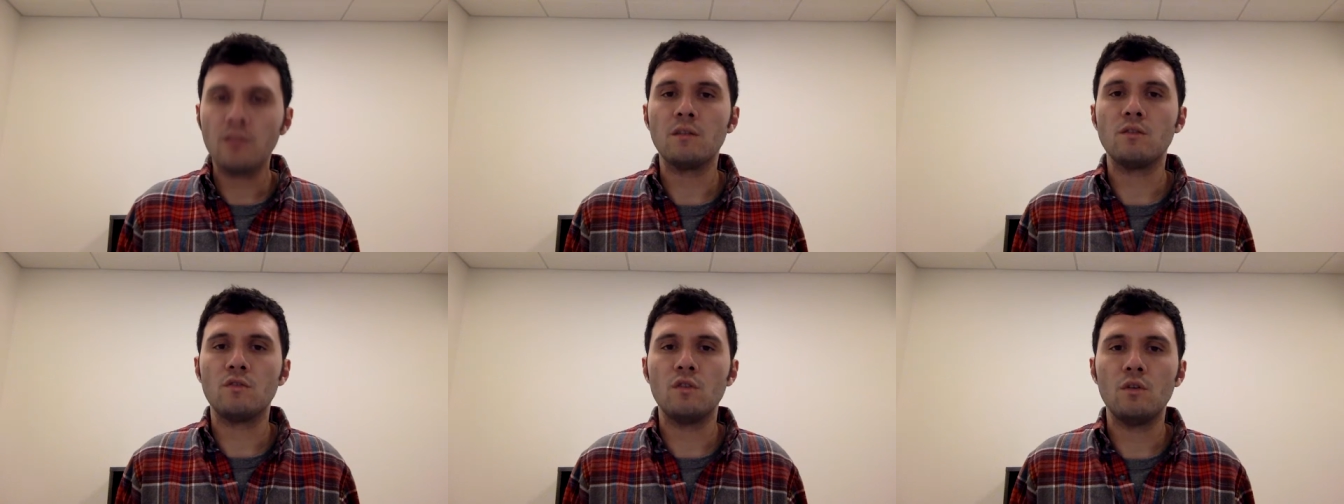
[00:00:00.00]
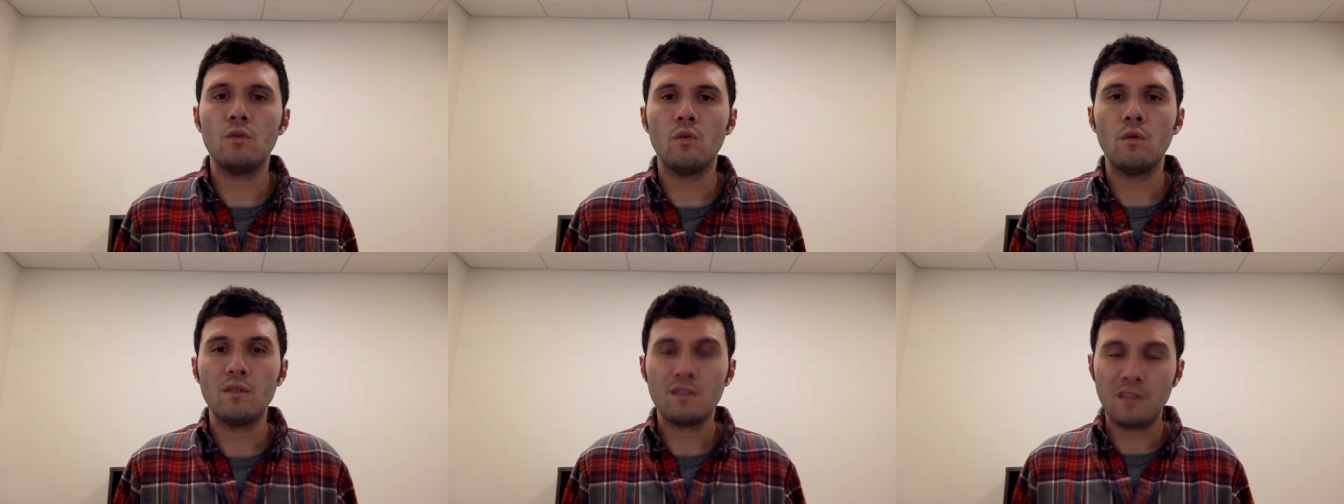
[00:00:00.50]
this new
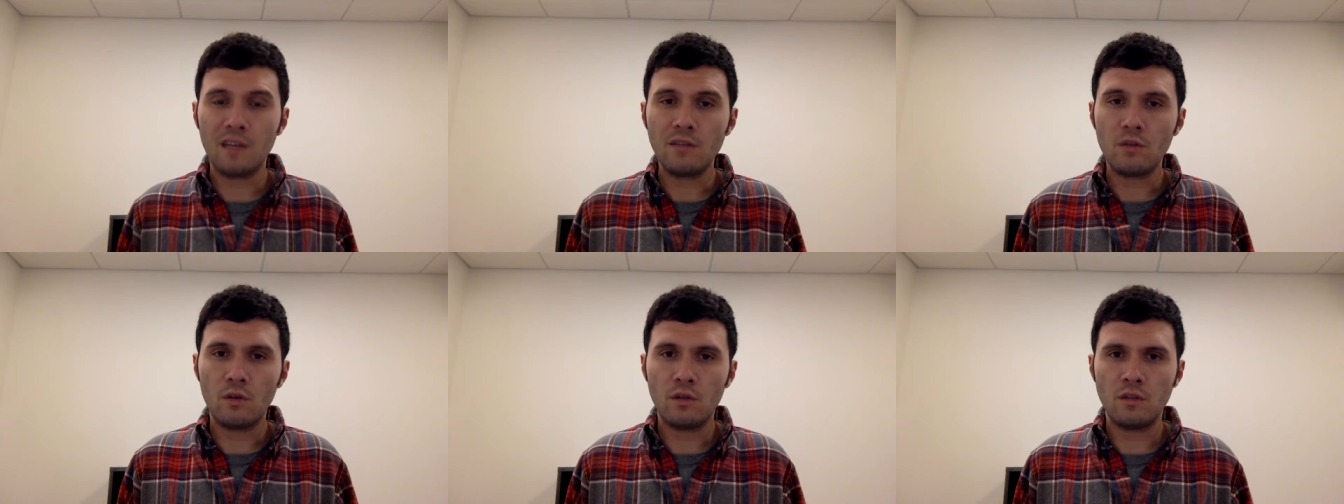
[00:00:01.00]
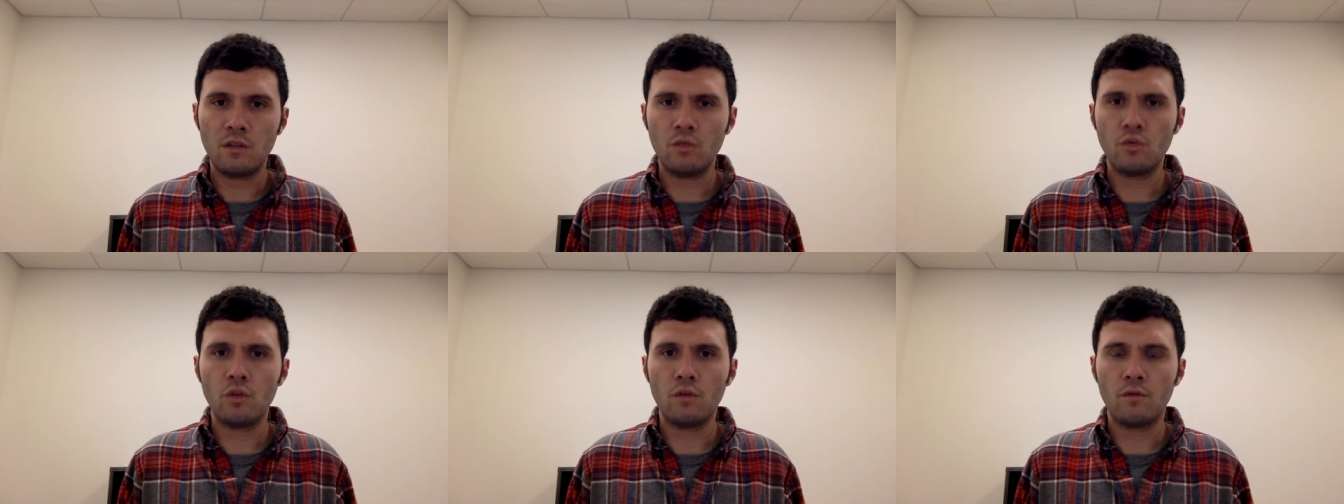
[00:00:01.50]
central
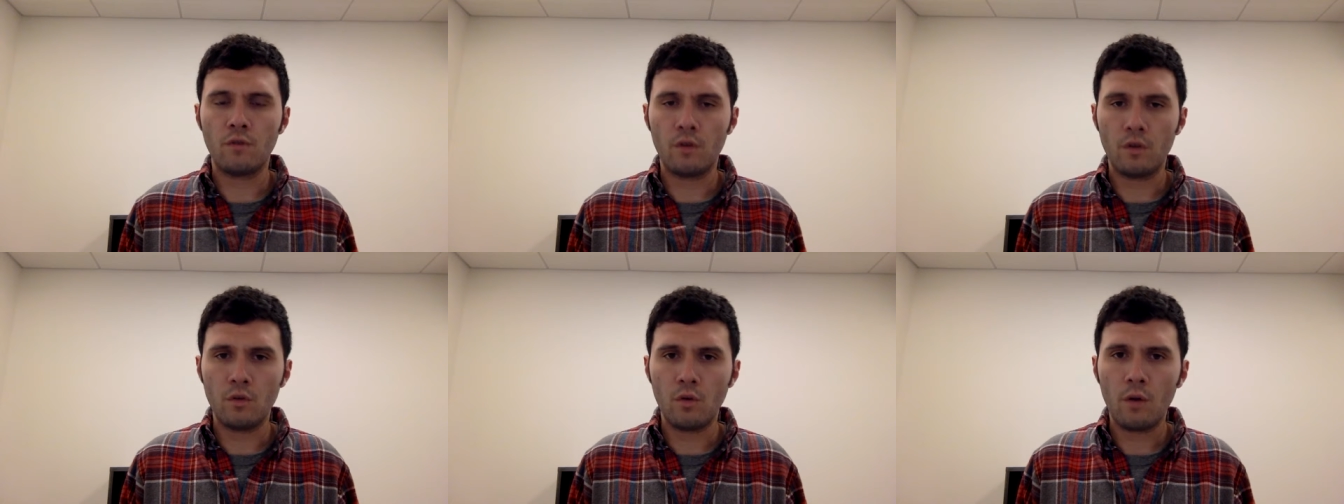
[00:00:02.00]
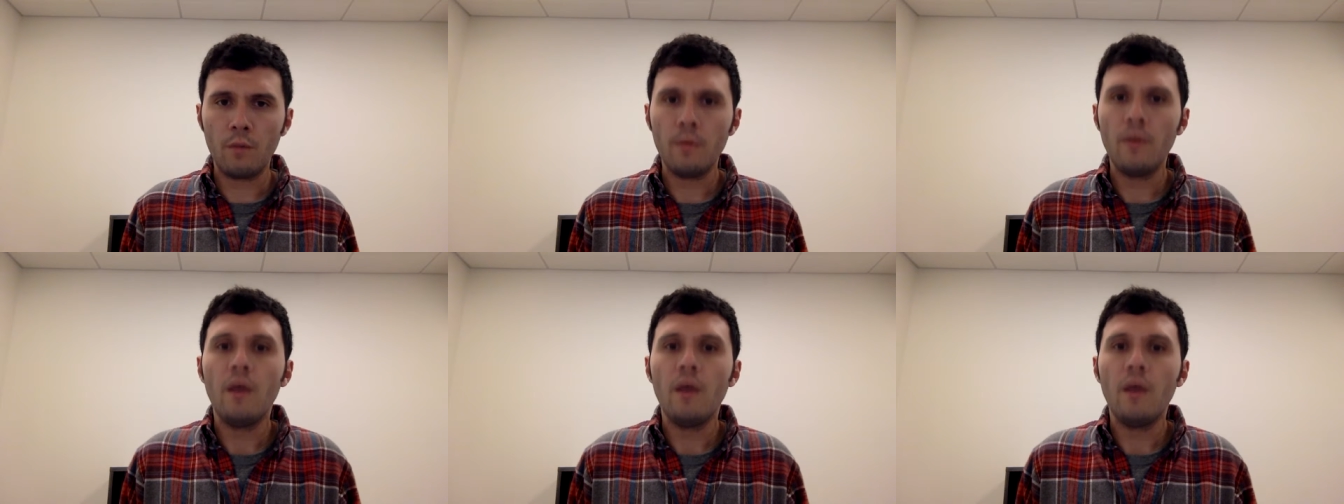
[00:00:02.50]
institution for Europe.